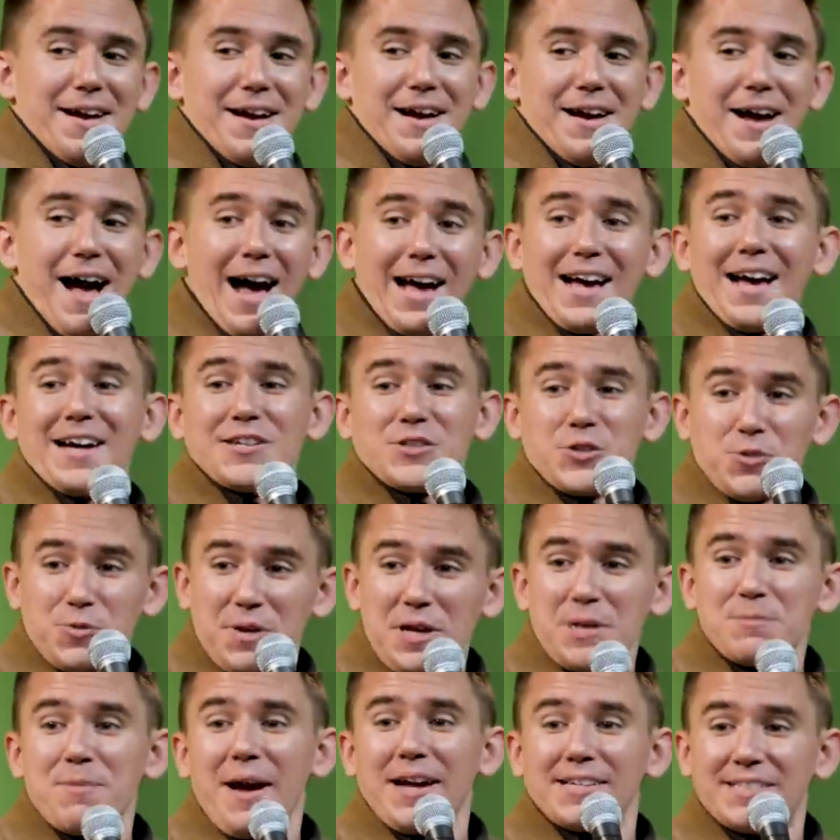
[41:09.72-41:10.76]
I got to
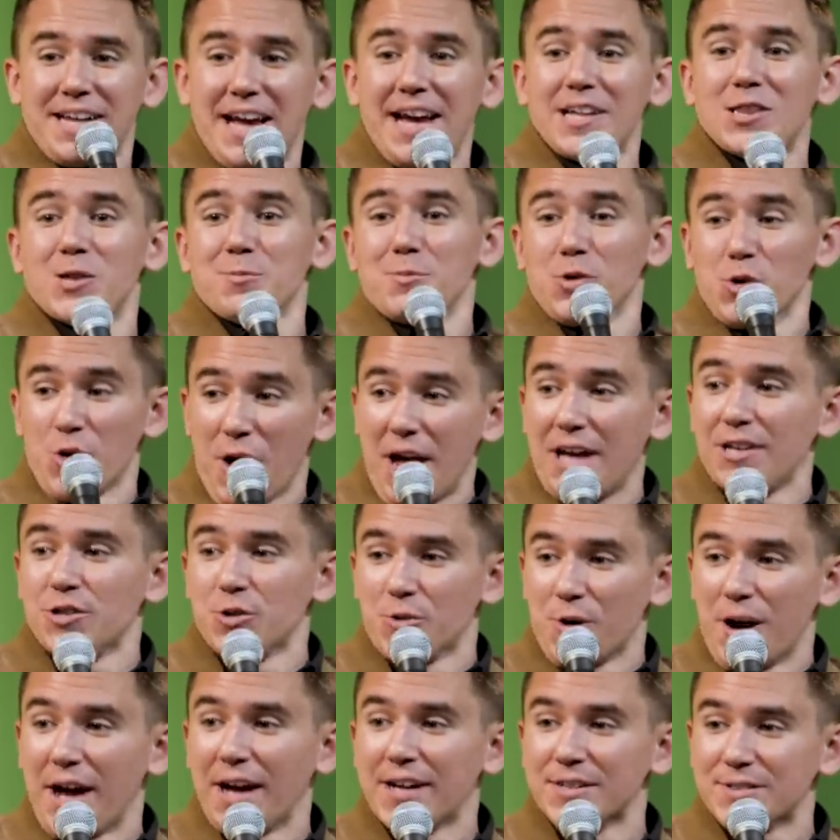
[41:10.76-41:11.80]
read my dad the Miranda
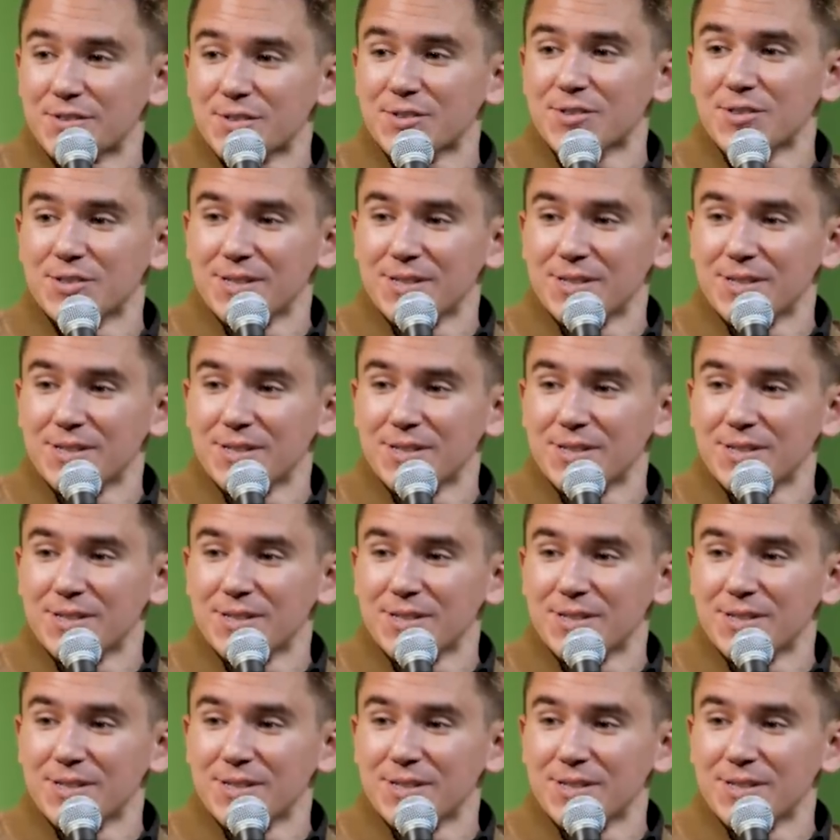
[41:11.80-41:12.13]
rights.